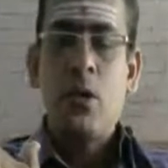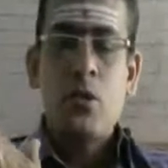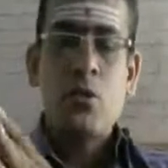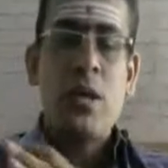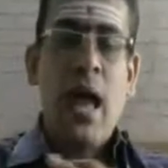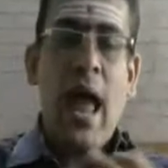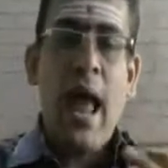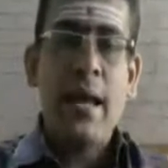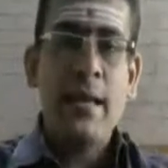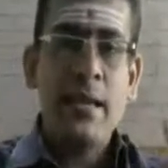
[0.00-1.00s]
So the
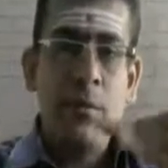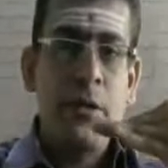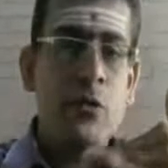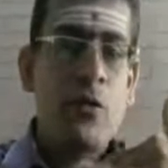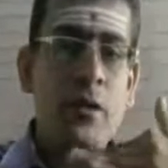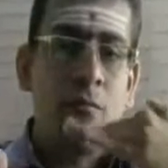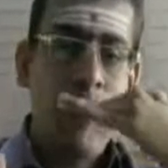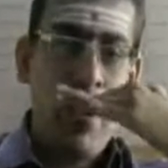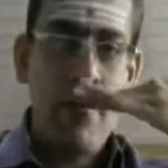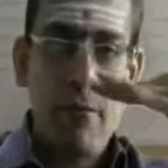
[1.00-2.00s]
angle between
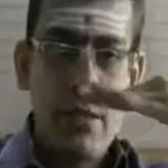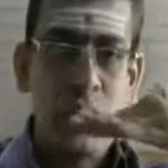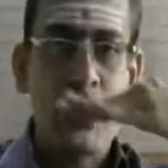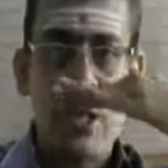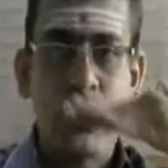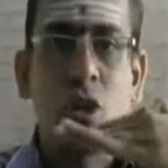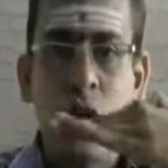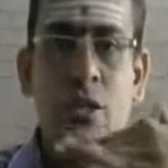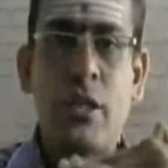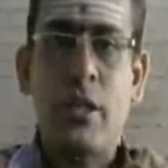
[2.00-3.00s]
one which does
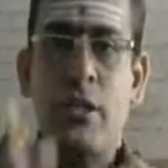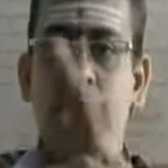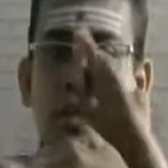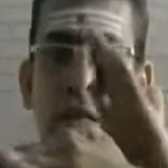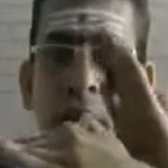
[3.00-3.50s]
not change